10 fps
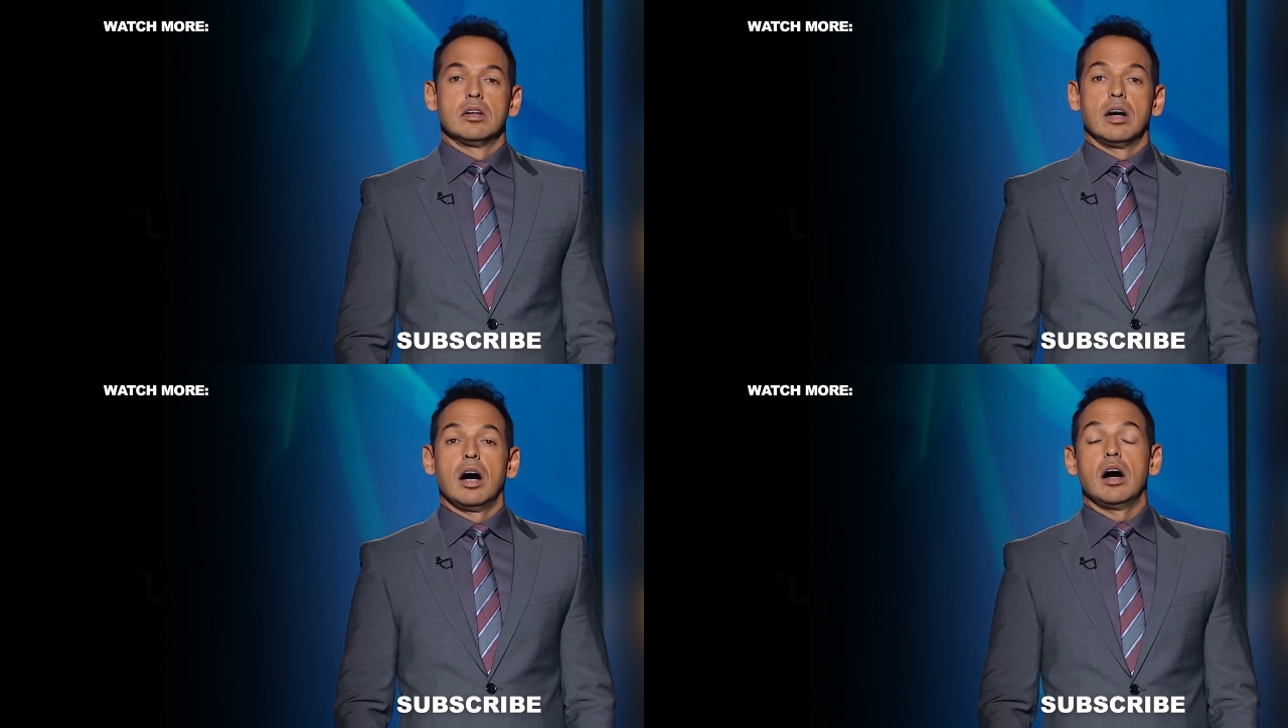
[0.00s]

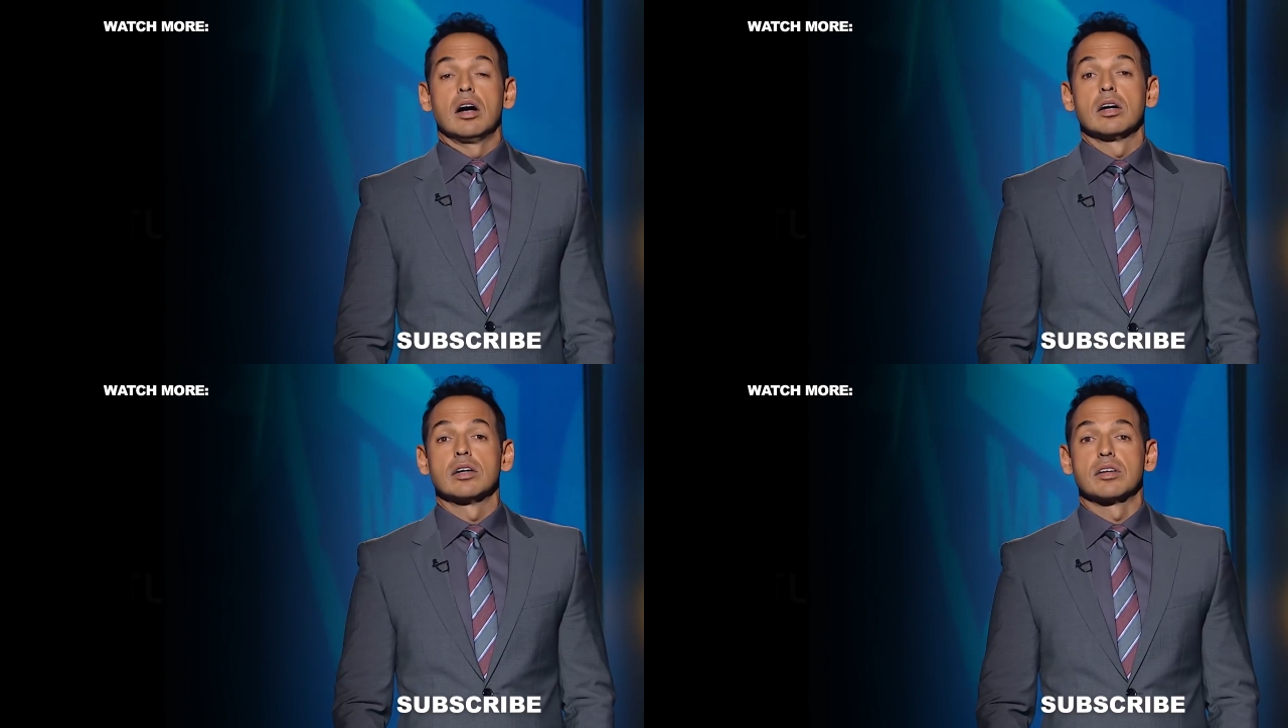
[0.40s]
Ah, oh,
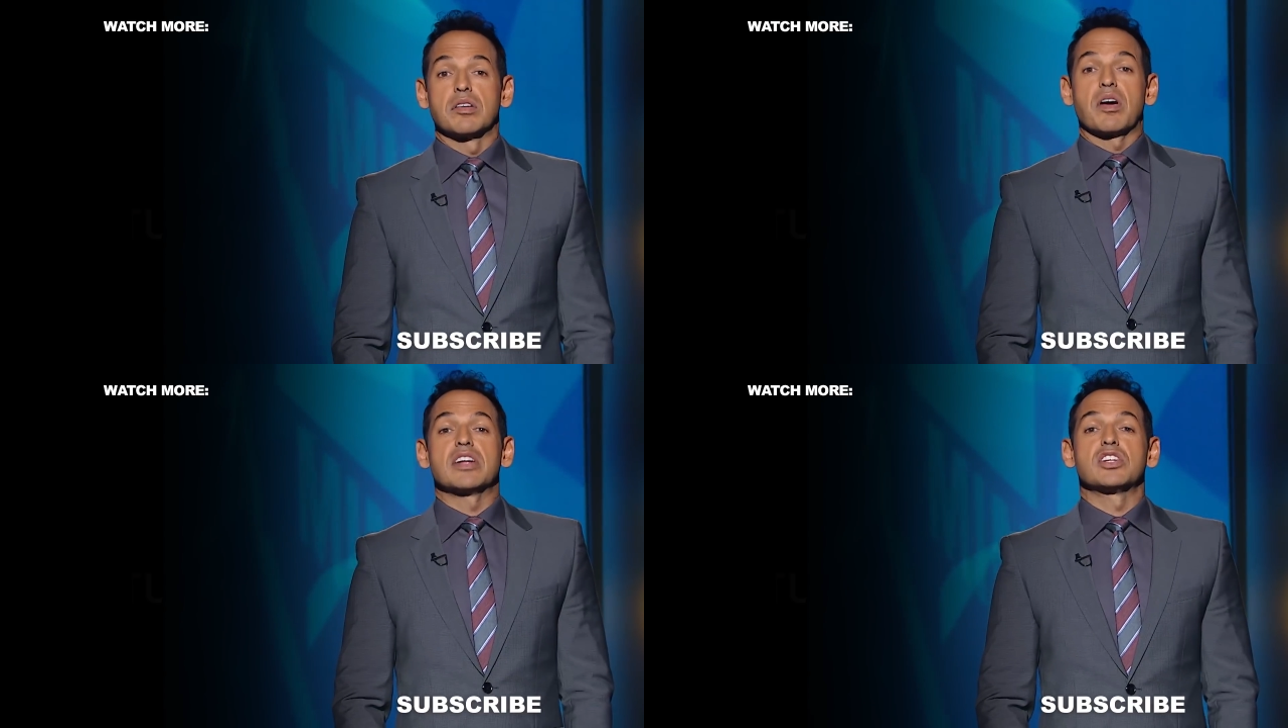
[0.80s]

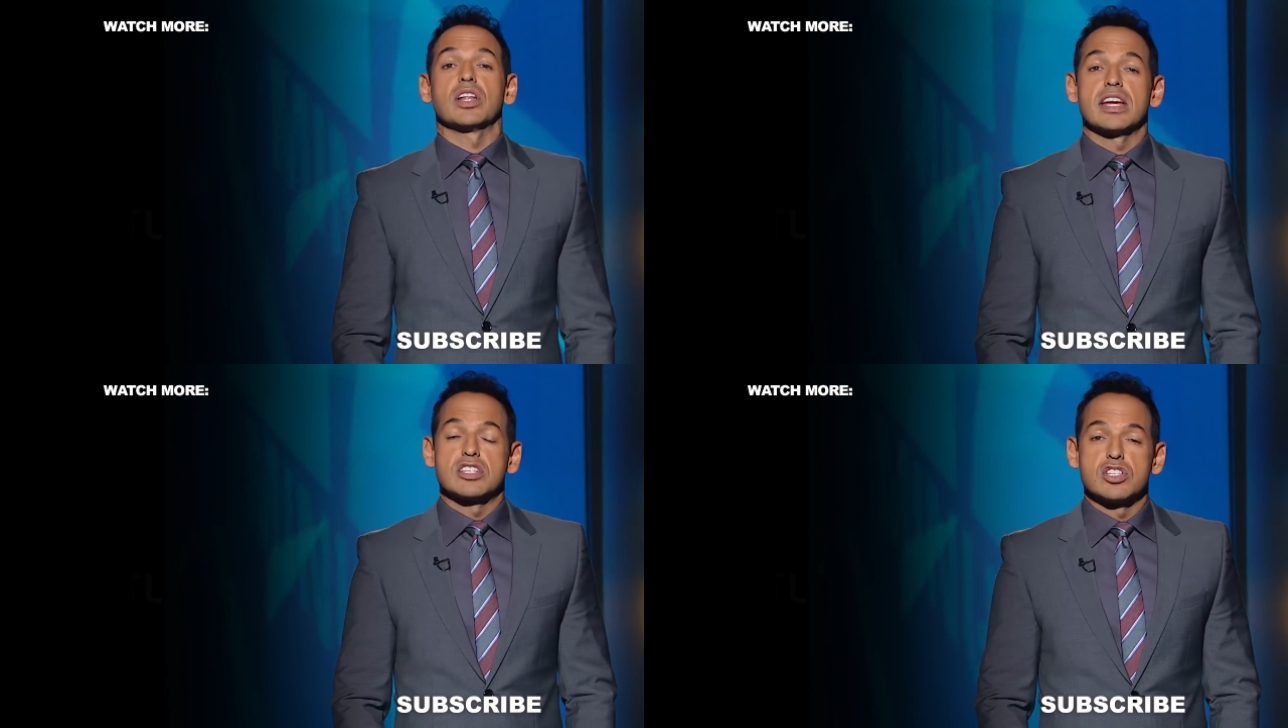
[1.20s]

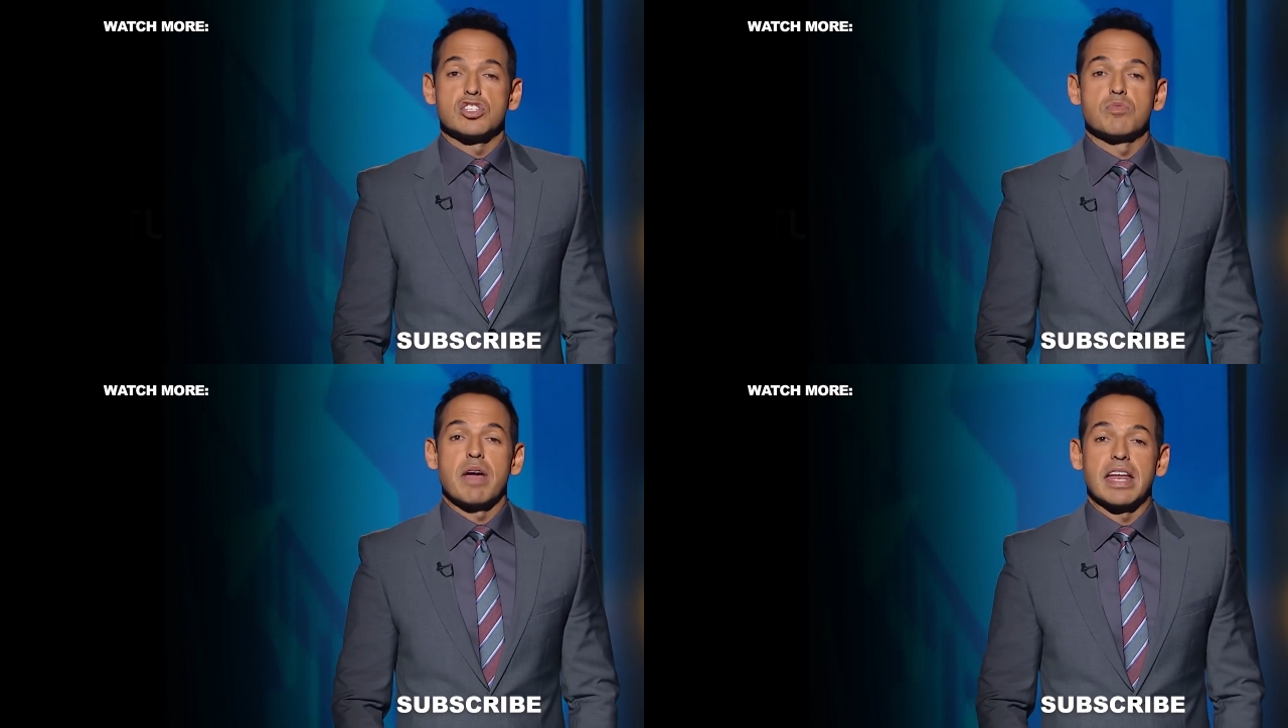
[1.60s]

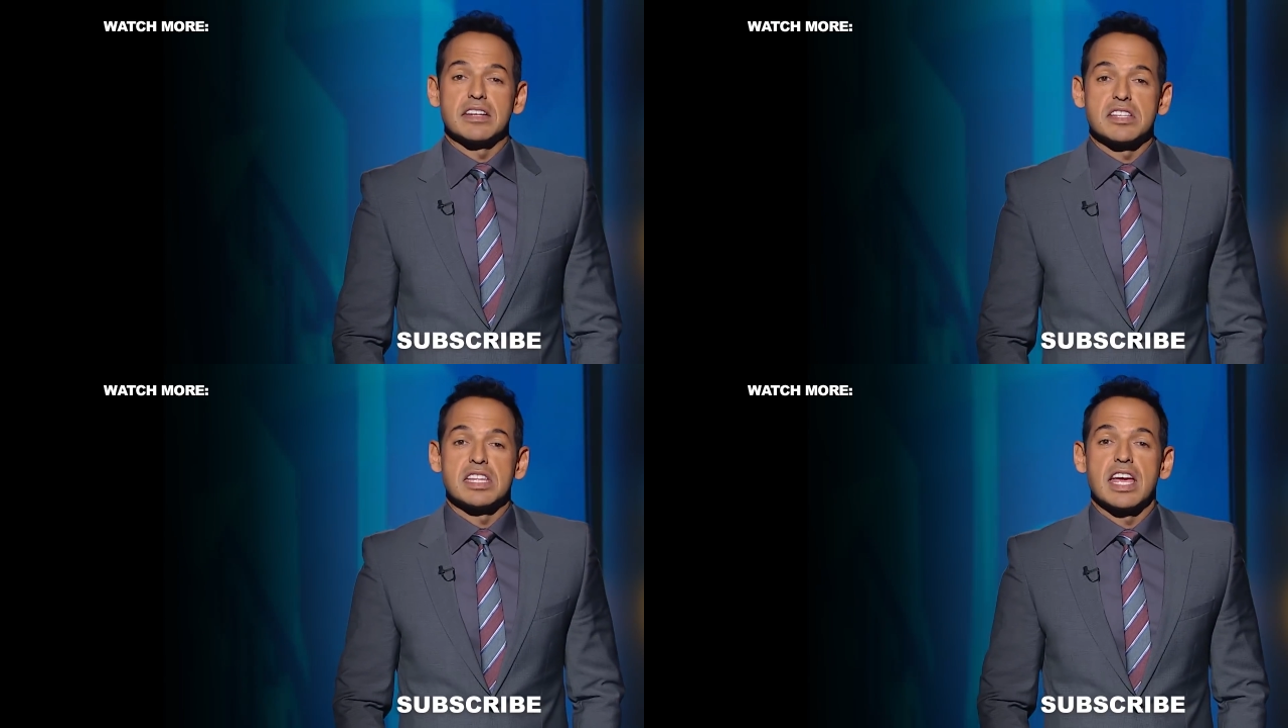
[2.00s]
congratulations. You made
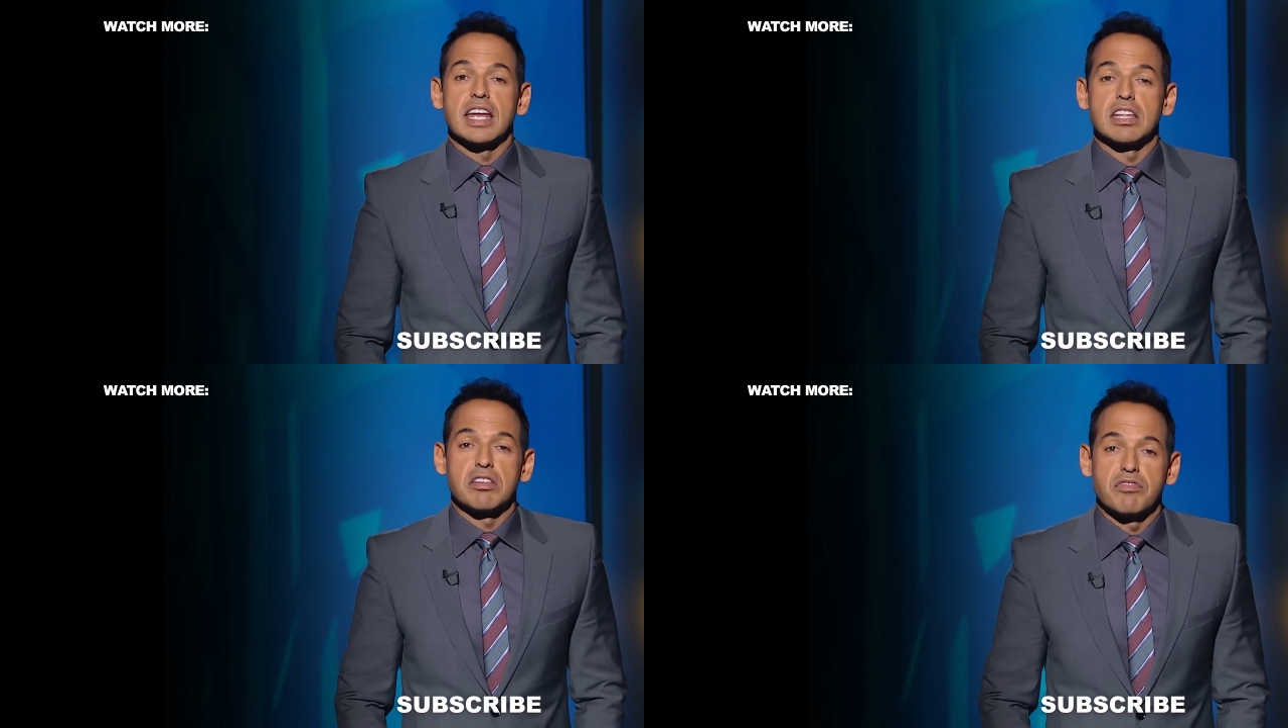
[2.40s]
it to the
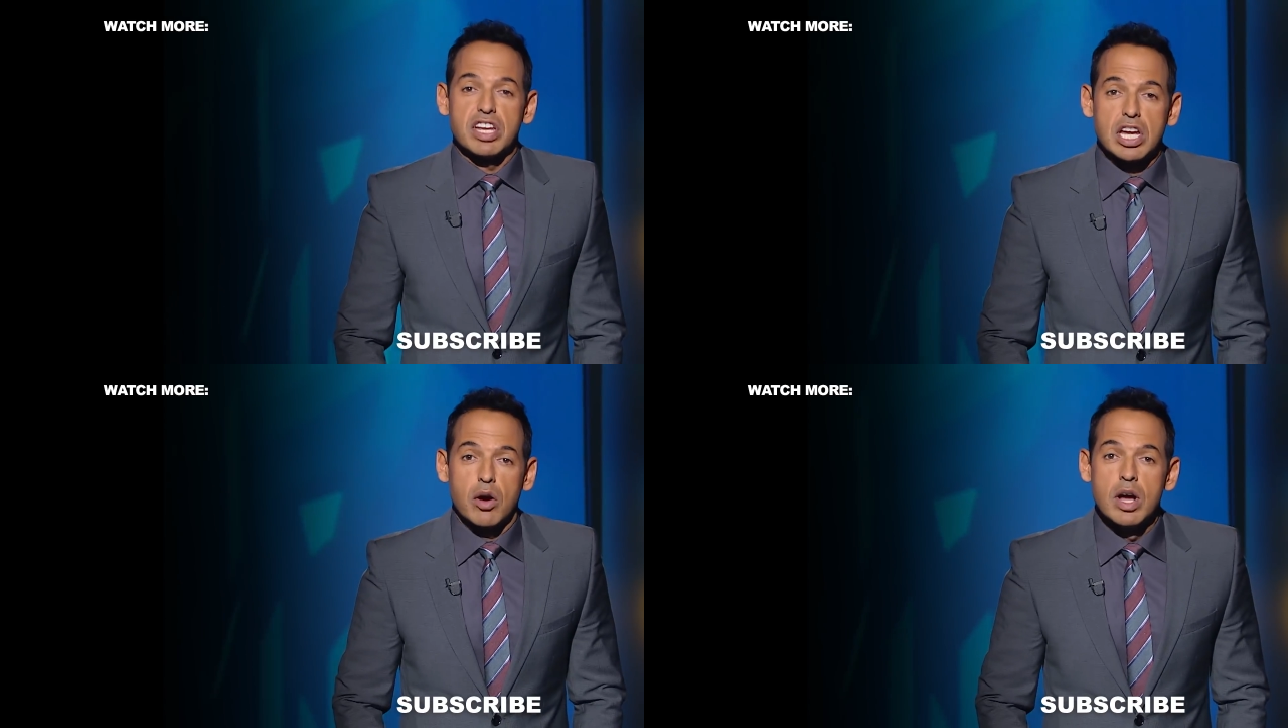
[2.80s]
end of the
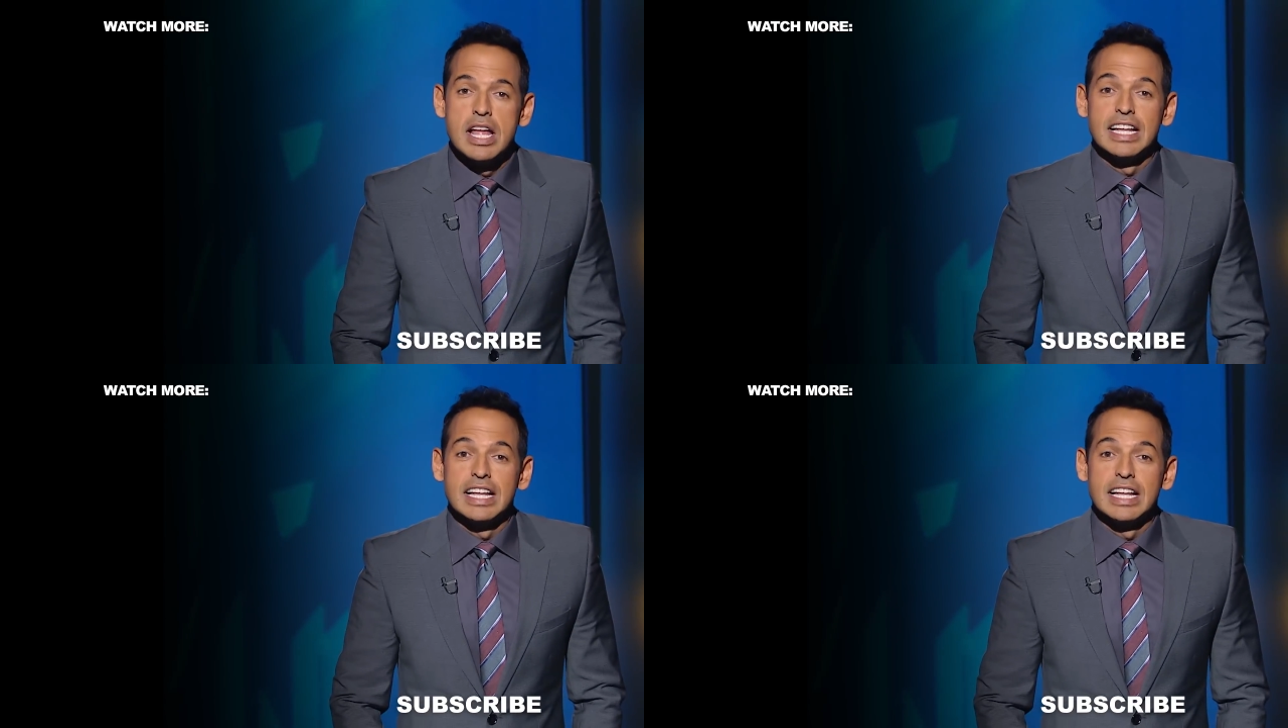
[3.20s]
video.